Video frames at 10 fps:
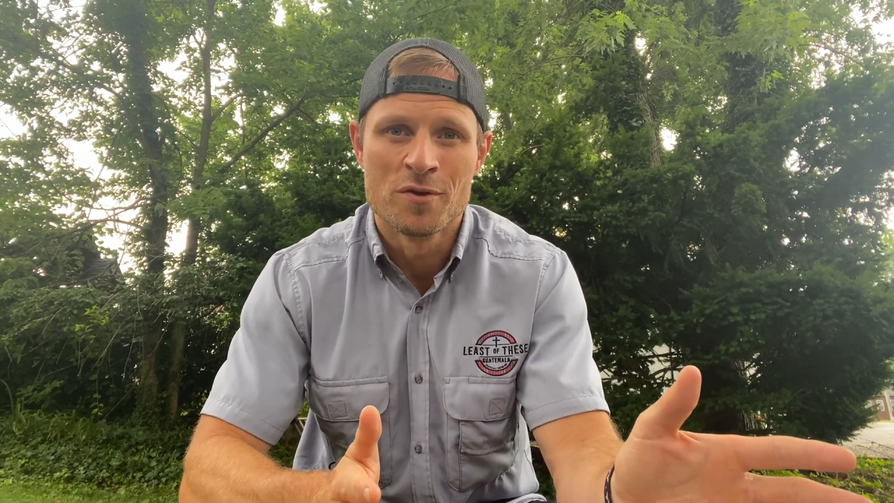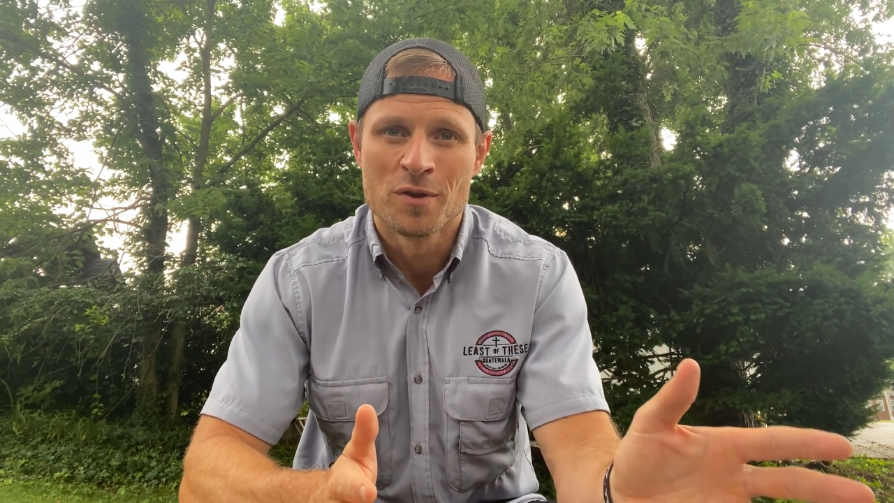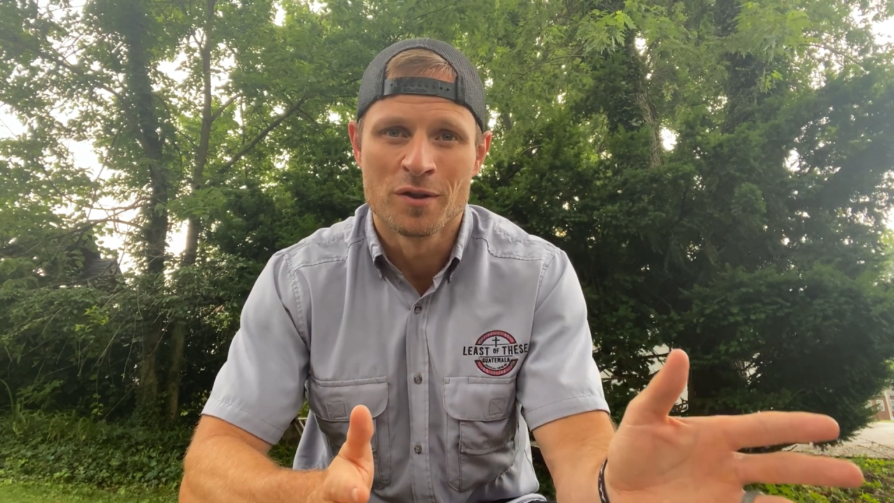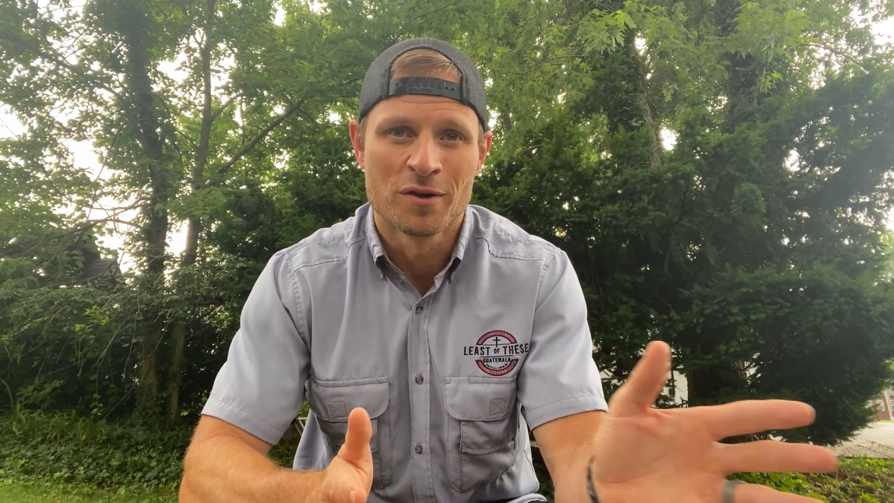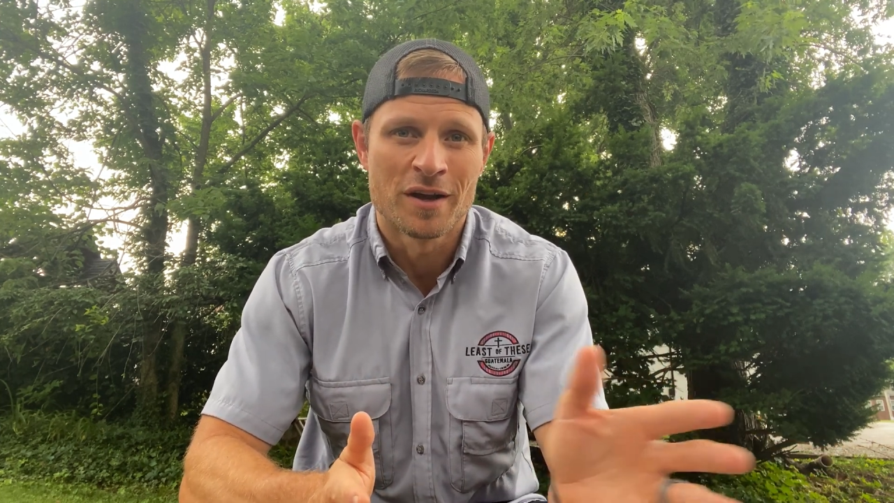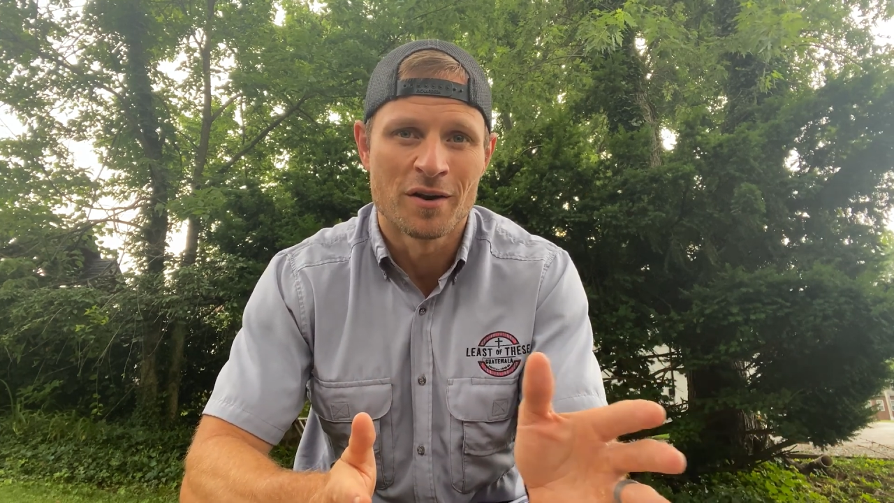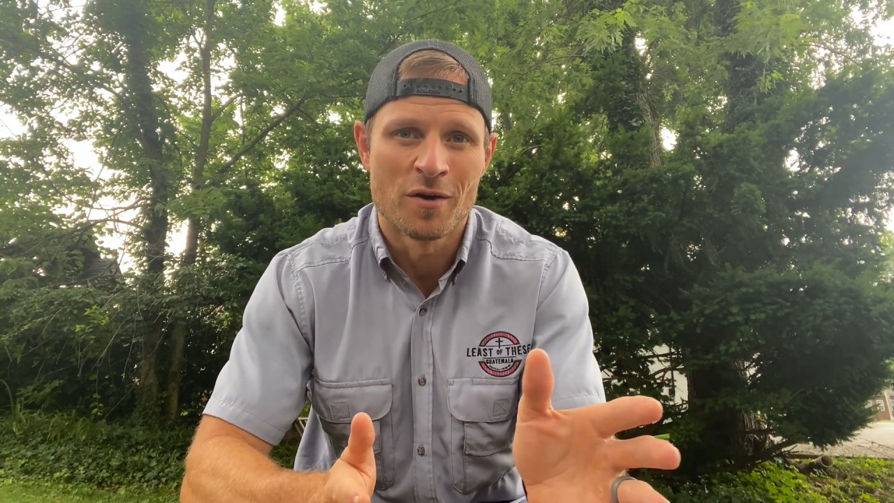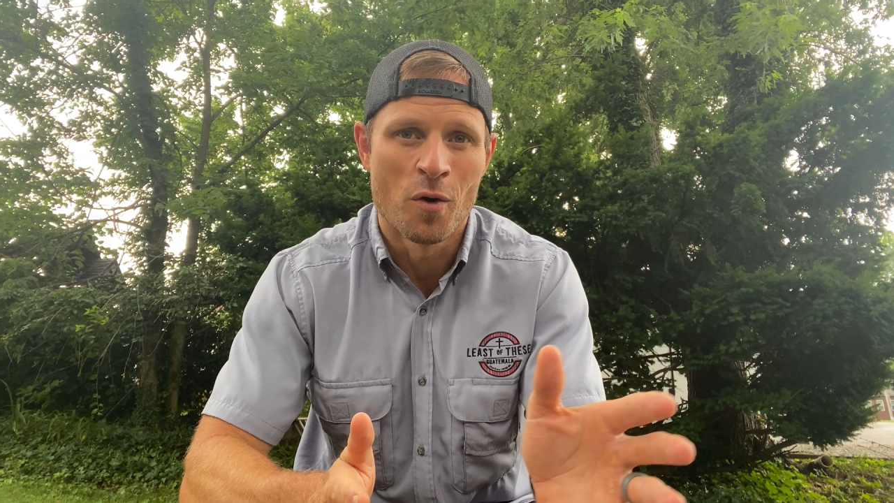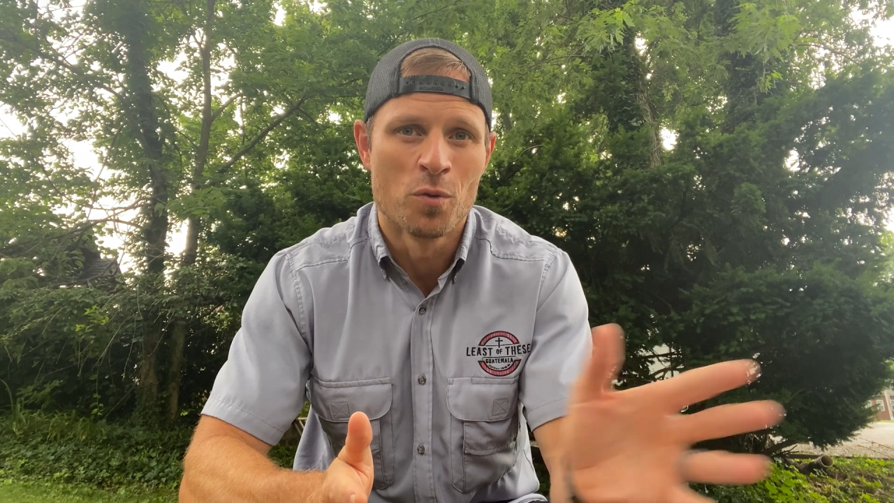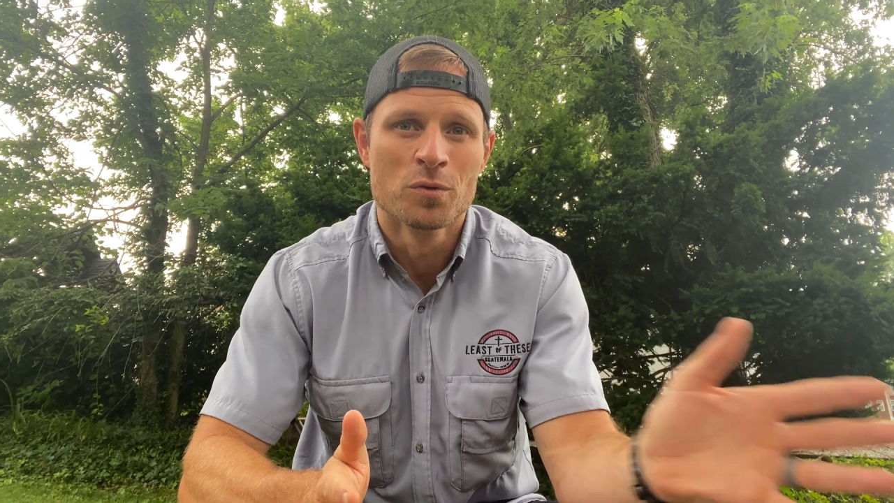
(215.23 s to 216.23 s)
You can look at
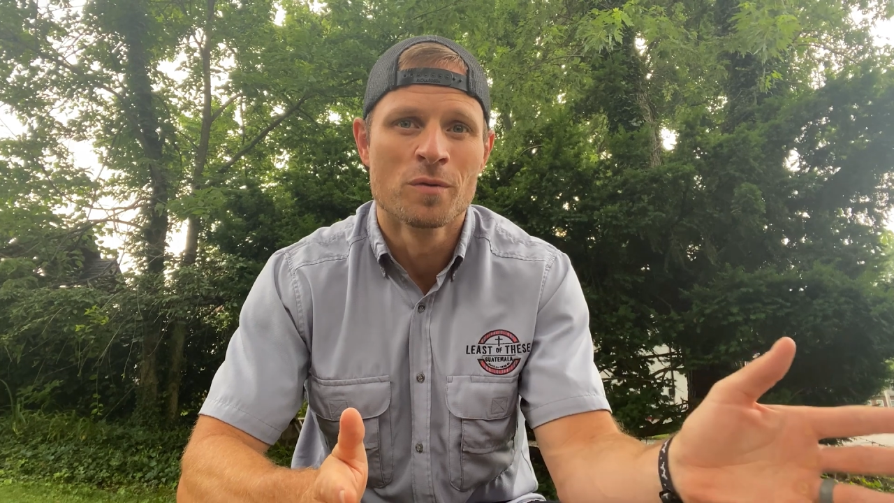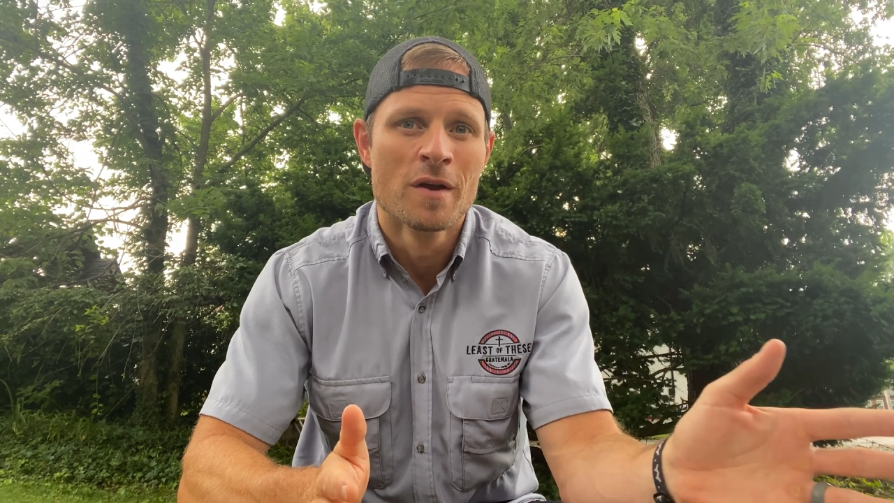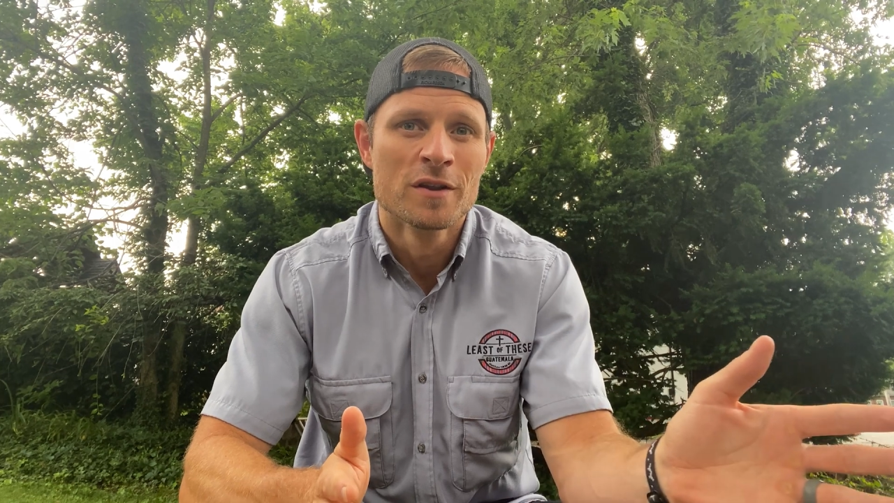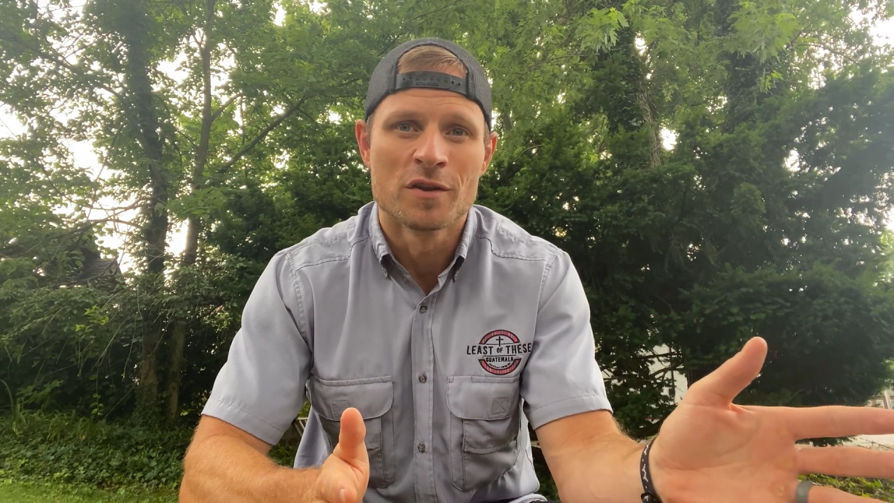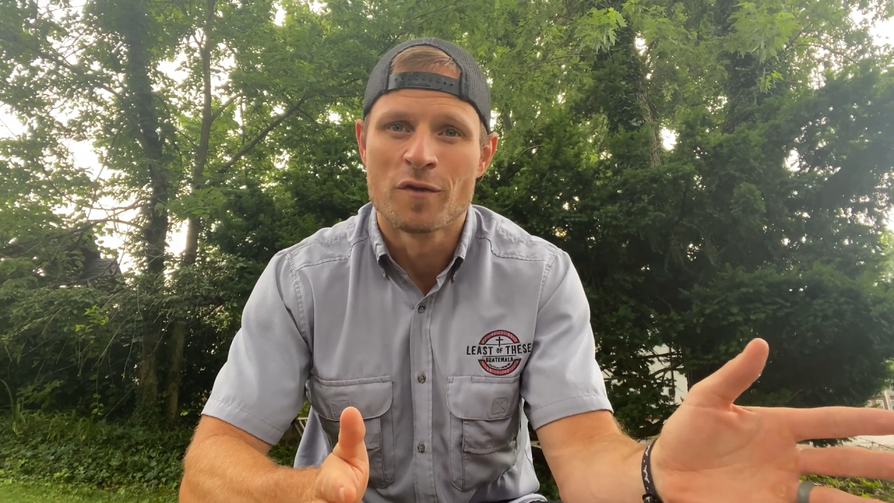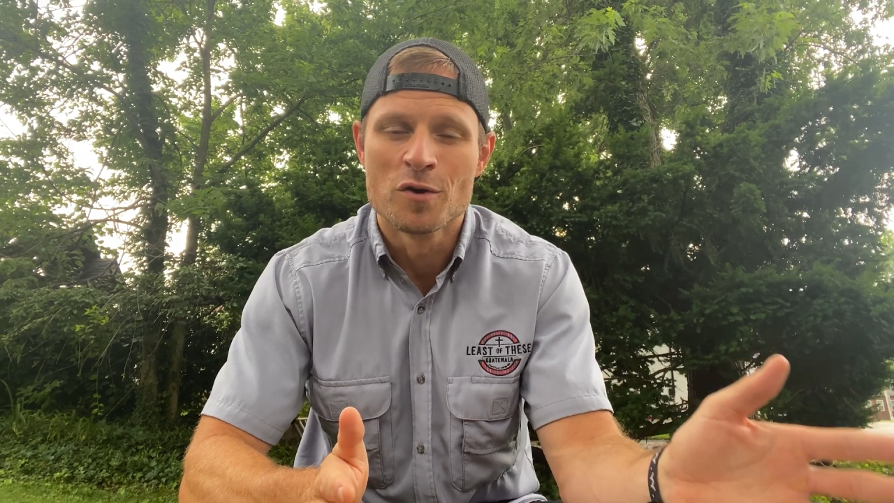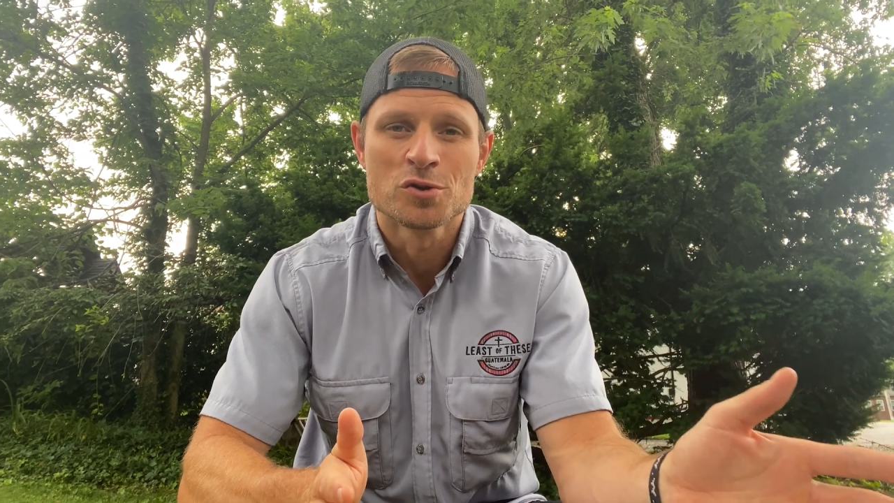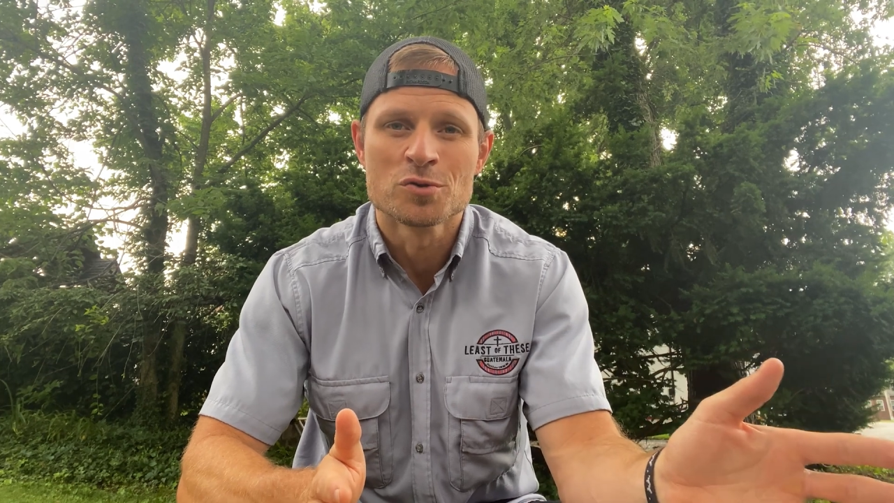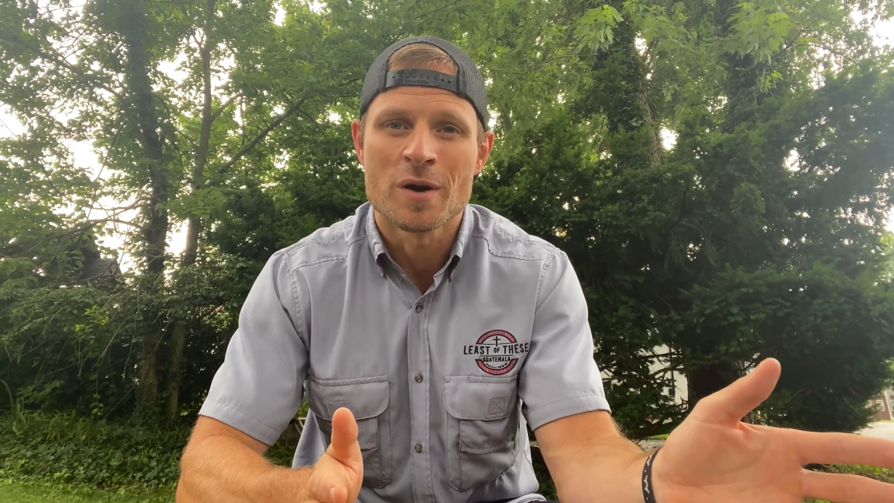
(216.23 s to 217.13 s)
old devotionals,